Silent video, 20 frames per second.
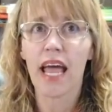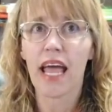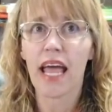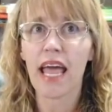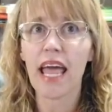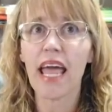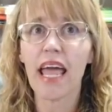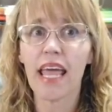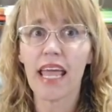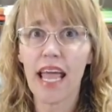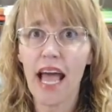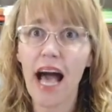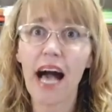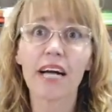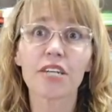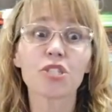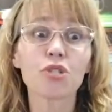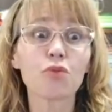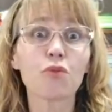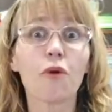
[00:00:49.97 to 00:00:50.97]
an
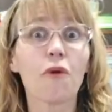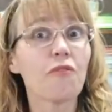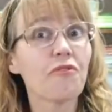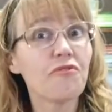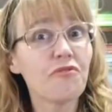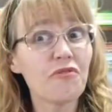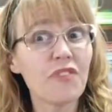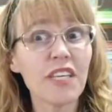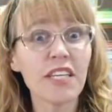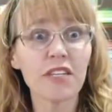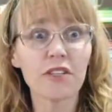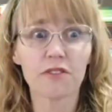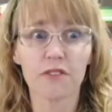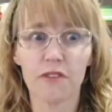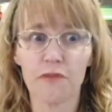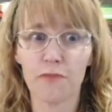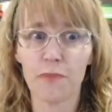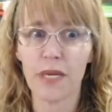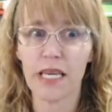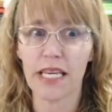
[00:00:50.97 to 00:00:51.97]
actual fear
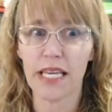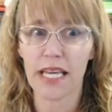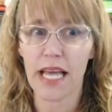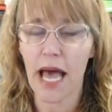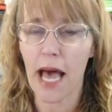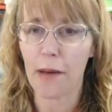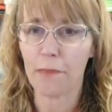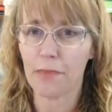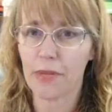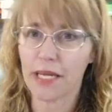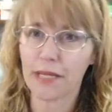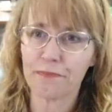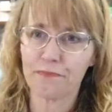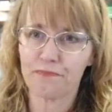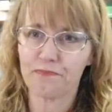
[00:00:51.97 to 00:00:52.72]
of being happy.